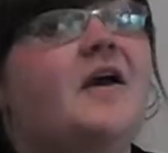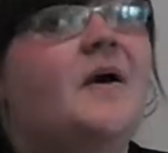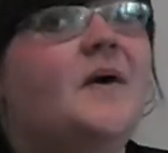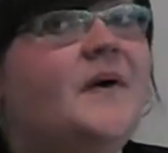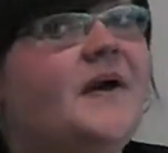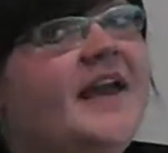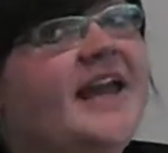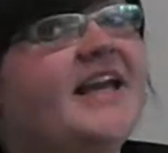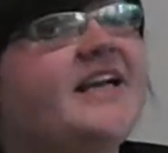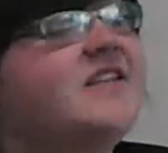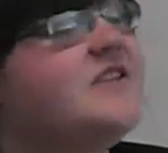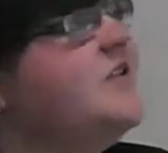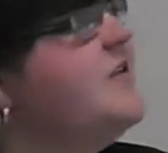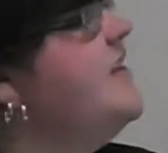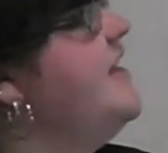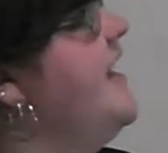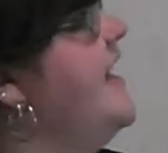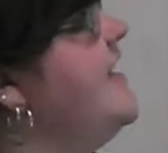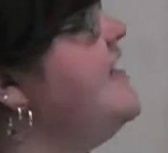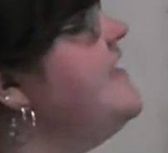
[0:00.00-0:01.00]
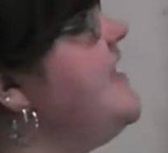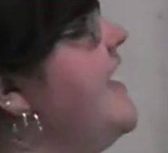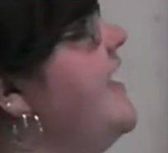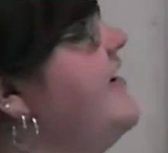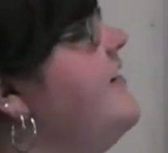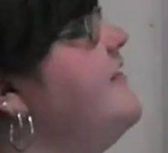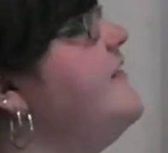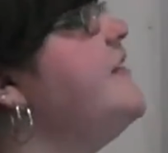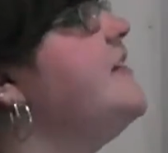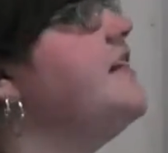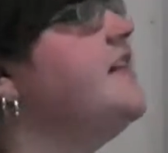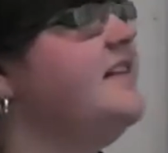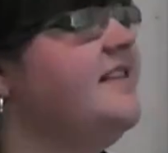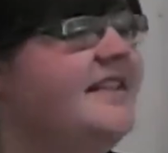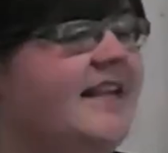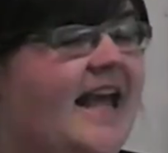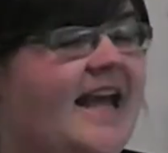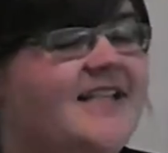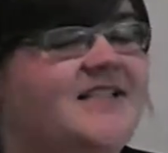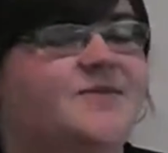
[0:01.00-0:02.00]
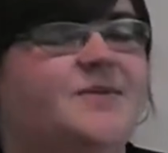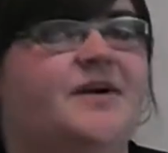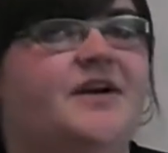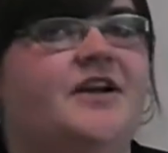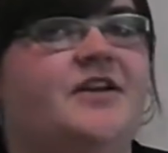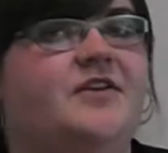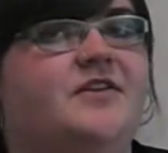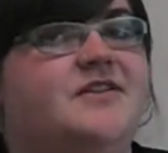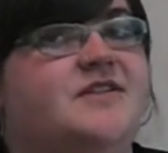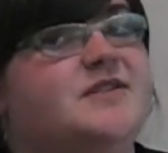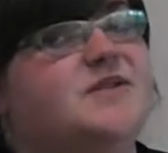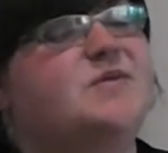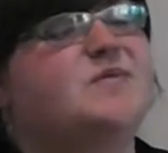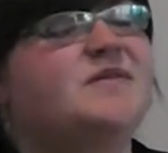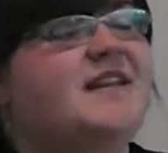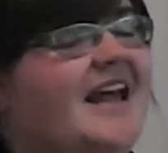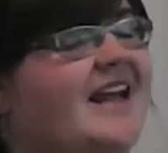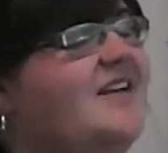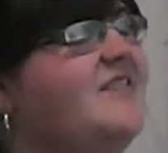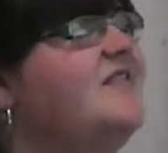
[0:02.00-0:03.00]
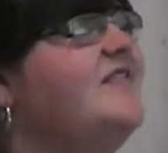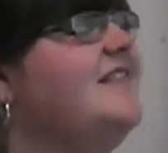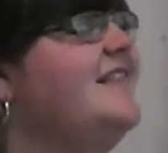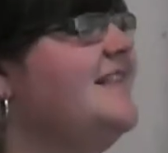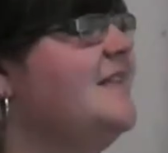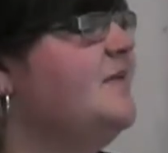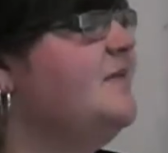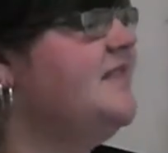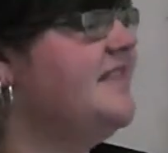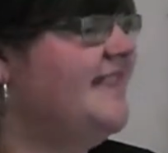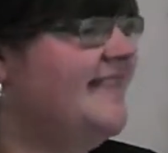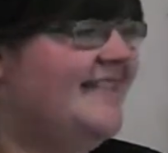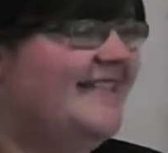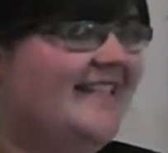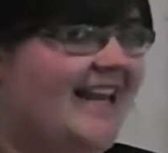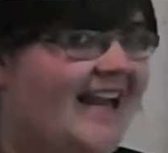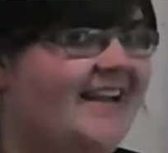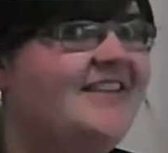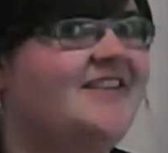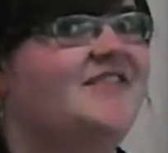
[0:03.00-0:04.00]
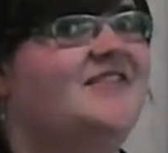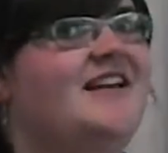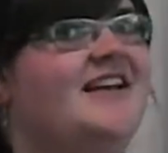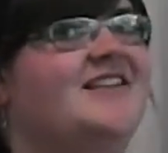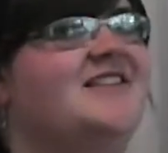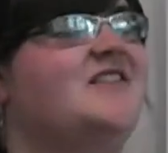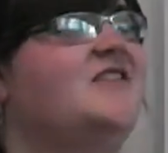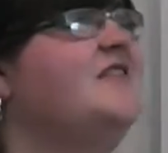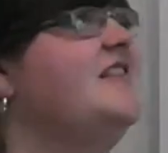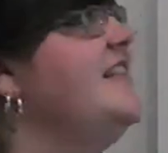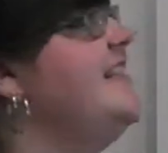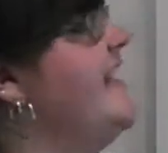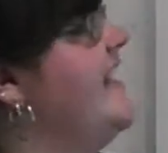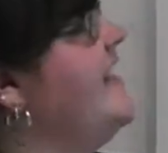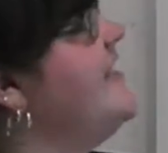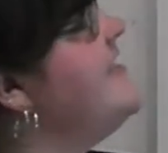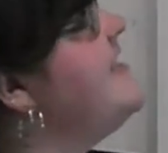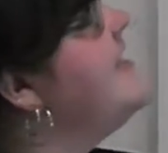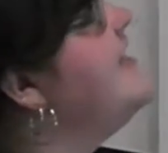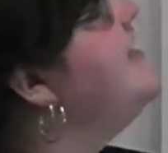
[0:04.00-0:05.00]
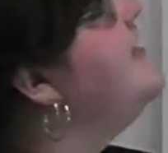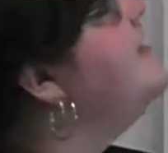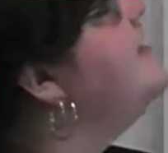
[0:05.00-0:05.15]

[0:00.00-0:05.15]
Okay, so the next kind of test we're going to do is substantive tests of details.